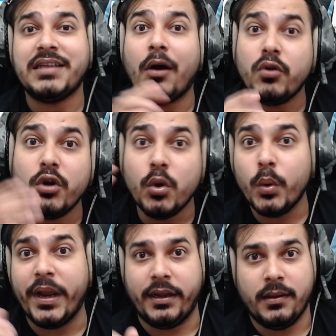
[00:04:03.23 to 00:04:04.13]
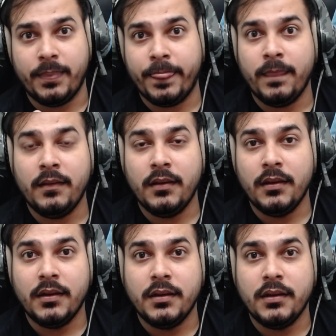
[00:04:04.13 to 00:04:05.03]
how to do it.
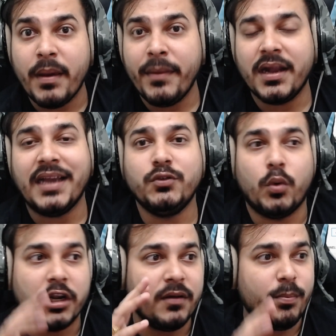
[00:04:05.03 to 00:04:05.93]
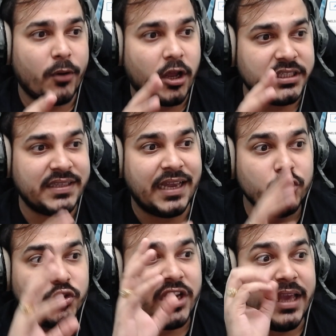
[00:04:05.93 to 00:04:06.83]
Remember, guys, whatever projects I
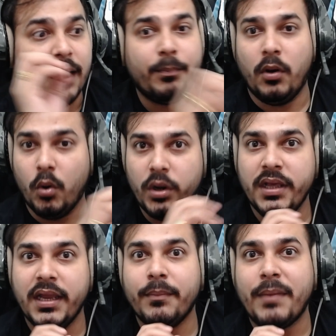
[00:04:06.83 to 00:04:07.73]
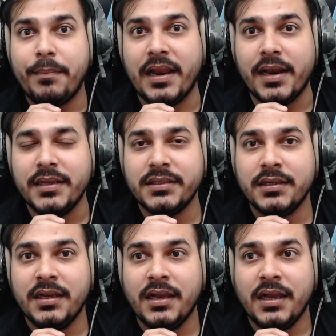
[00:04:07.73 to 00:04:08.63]
usually upload in my playlist,
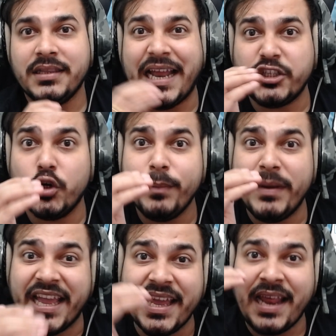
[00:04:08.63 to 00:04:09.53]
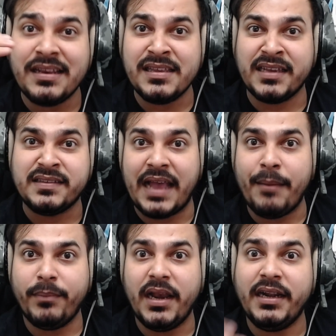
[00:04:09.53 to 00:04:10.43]
that should be taken as an
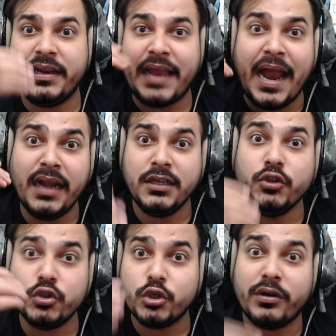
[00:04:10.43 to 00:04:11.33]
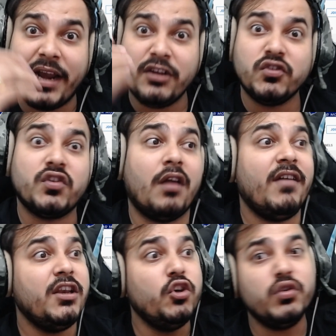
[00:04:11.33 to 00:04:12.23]
example and that you should try to solve
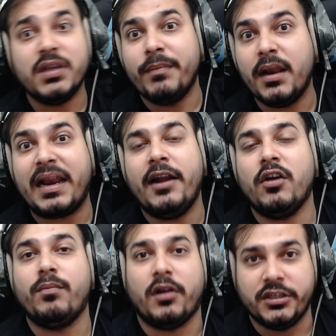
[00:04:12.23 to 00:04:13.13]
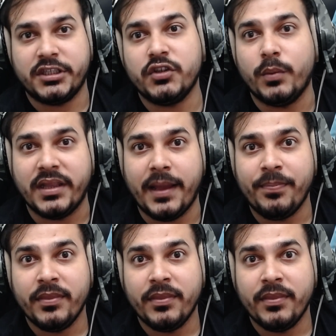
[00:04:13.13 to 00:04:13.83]
a new similar kind of projects over there.